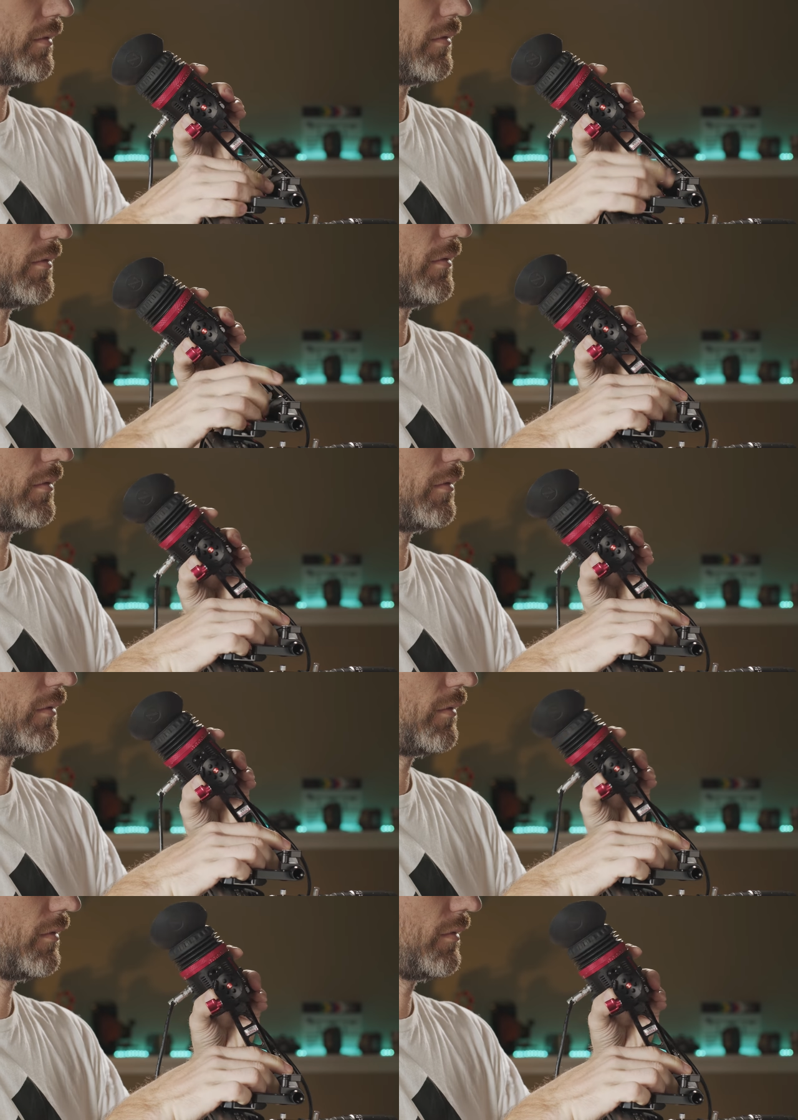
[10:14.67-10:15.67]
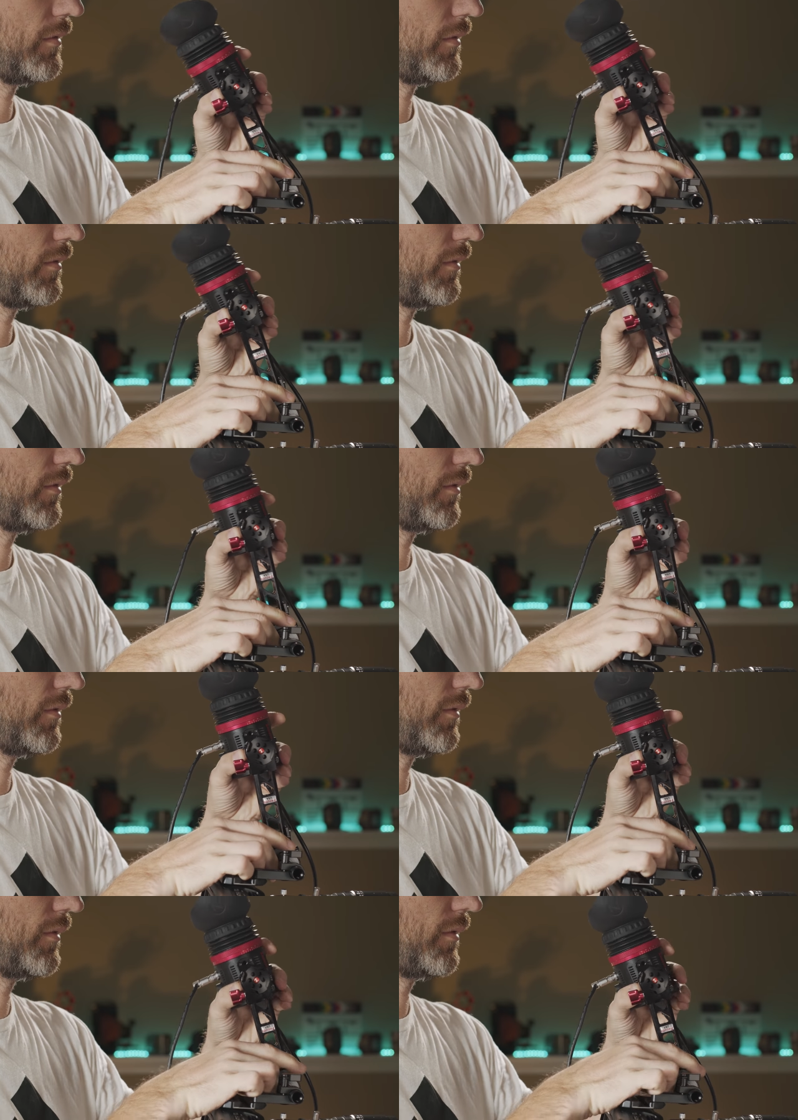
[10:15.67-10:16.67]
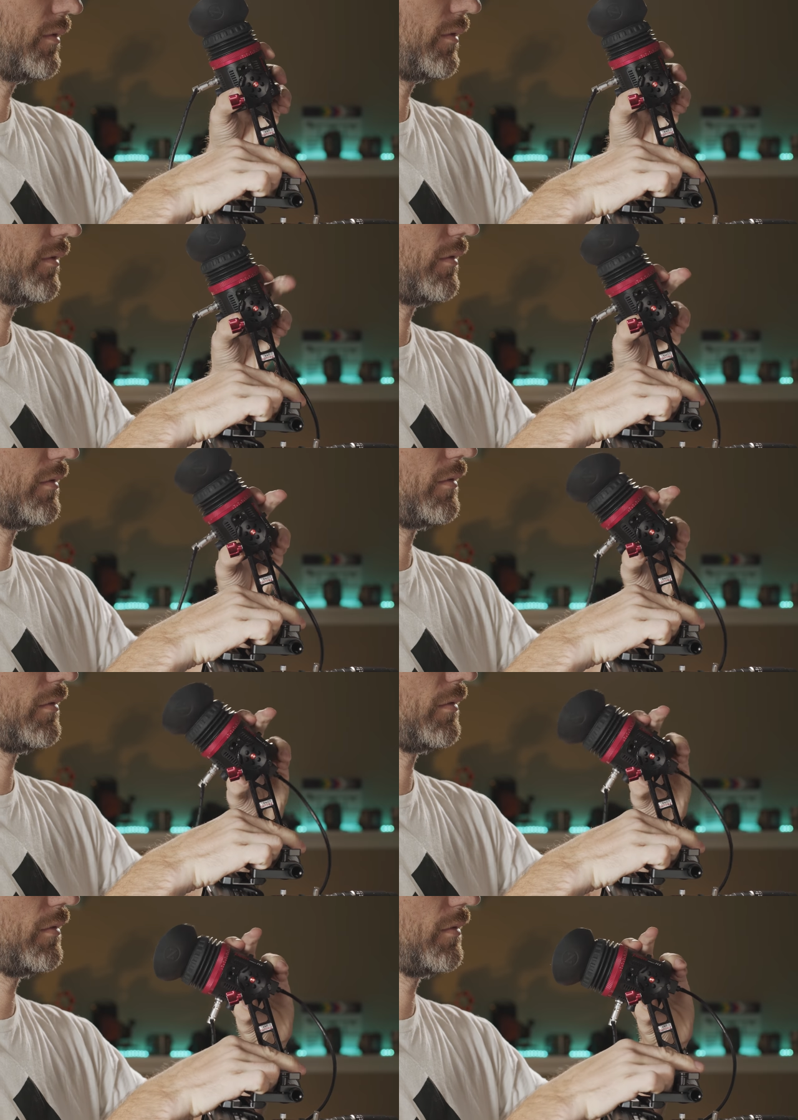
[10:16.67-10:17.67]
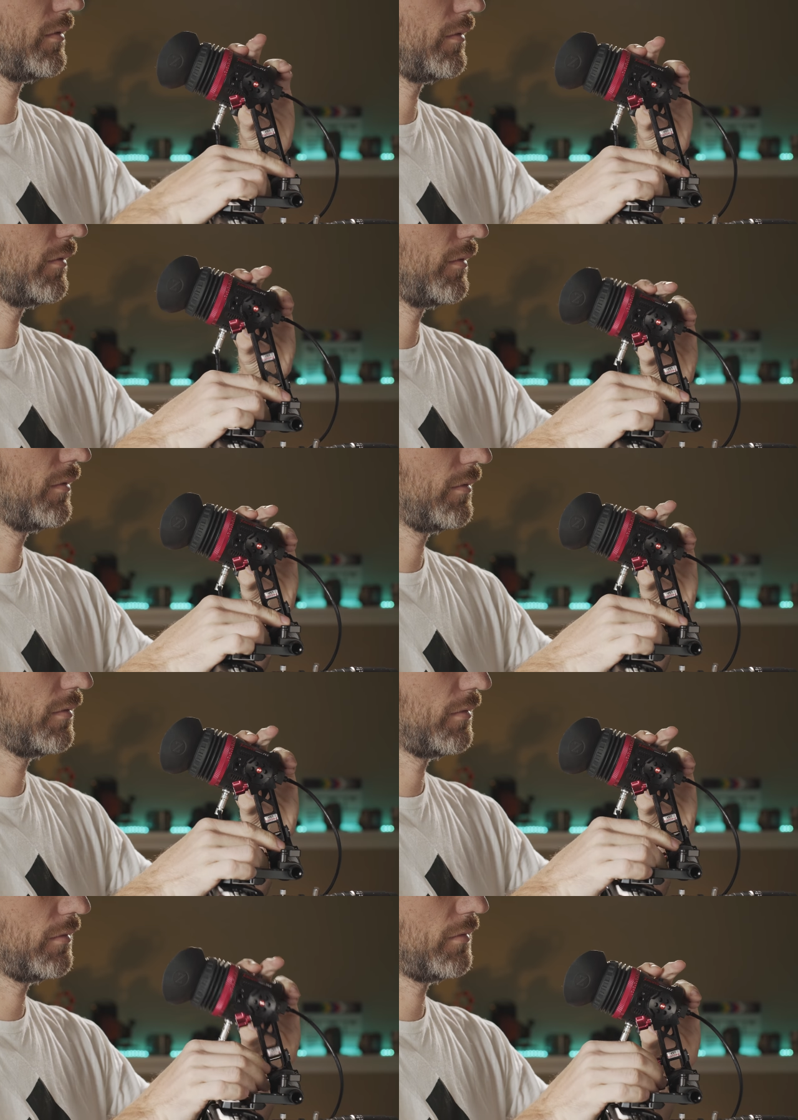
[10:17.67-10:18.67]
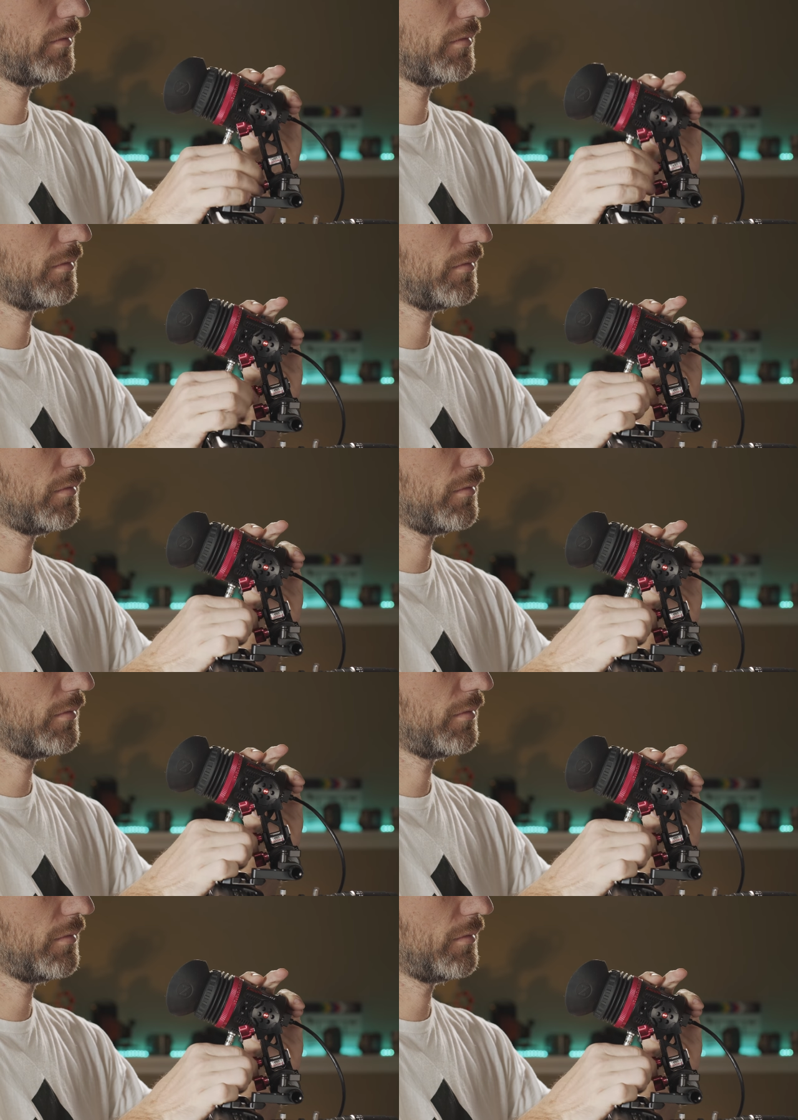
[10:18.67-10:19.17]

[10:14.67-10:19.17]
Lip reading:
Nobody's mouth can be seen.